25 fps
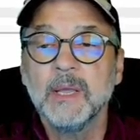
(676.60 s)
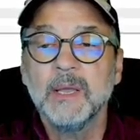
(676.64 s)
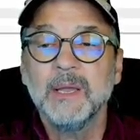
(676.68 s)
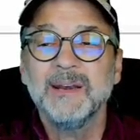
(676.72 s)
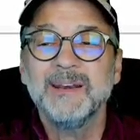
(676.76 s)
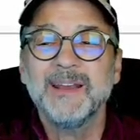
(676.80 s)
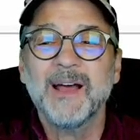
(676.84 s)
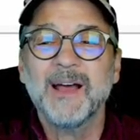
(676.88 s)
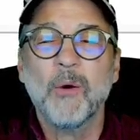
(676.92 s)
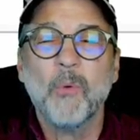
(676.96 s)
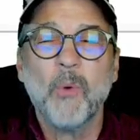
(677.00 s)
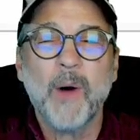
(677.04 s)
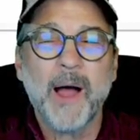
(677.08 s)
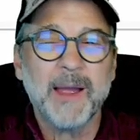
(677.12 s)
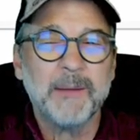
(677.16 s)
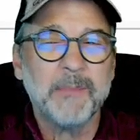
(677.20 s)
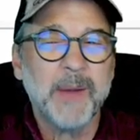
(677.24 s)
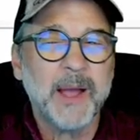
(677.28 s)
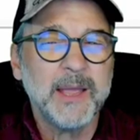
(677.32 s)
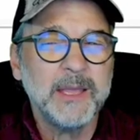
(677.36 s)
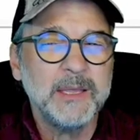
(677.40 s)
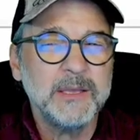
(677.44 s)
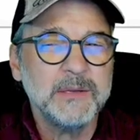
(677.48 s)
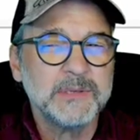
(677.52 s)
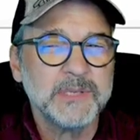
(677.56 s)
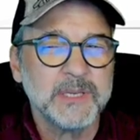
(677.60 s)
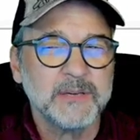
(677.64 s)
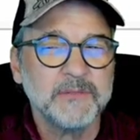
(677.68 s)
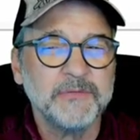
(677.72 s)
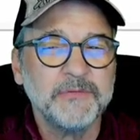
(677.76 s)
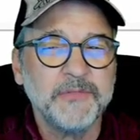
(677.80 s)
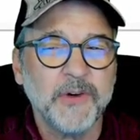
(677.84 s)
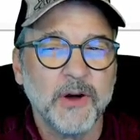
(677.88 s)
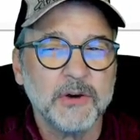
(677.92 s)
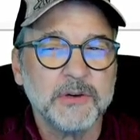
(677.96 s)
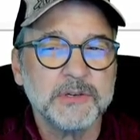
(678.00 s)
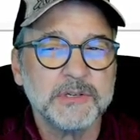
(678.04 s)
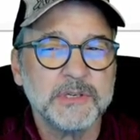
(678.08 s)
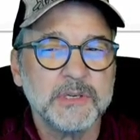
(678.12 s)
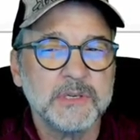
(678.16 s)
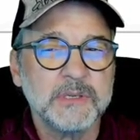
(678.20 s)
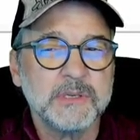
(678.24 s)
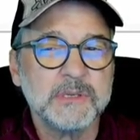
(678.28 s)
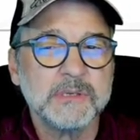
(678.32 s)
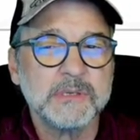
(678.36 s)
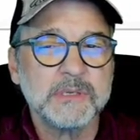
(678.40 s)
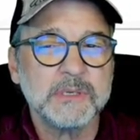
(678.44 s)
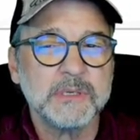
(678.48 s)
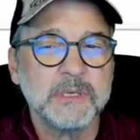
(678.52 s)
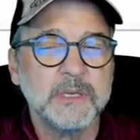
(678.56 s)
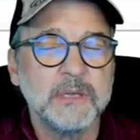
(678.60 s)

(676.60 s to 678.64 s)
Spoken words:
Now, why am I using functions?